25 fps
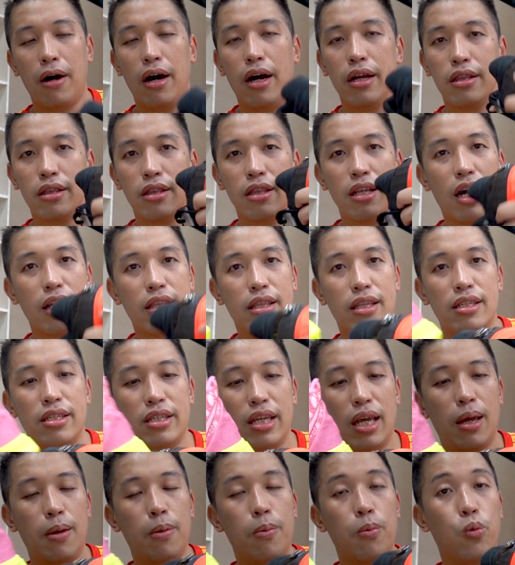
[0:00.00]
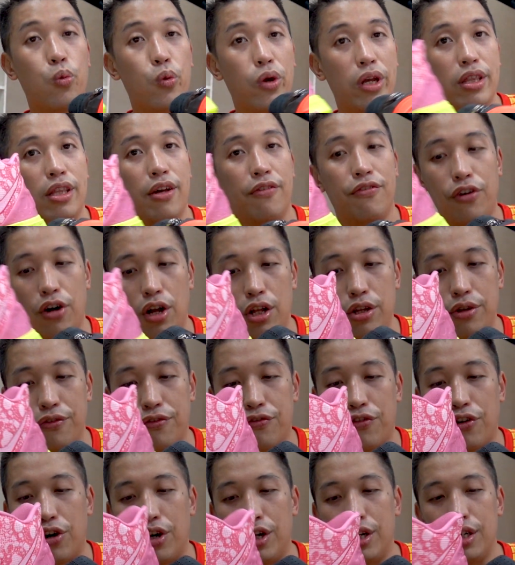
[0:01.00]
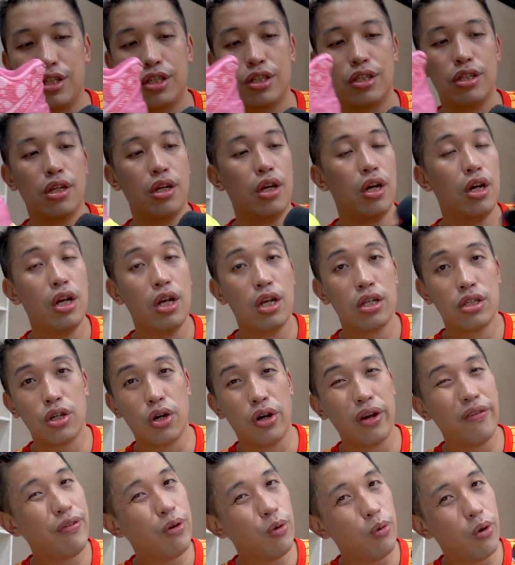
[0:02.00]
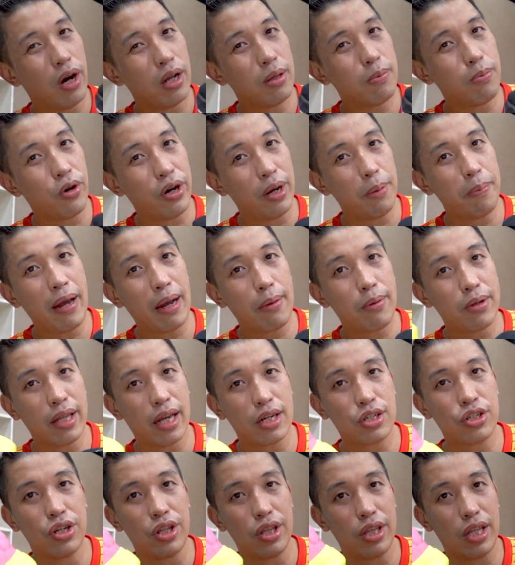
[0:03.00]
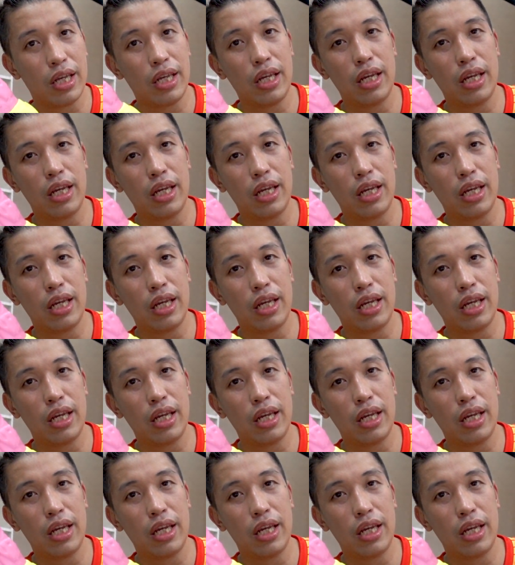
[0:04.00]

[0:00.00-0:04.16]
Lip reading: but not the same with the Volume 4s. So if you want more impact protection in the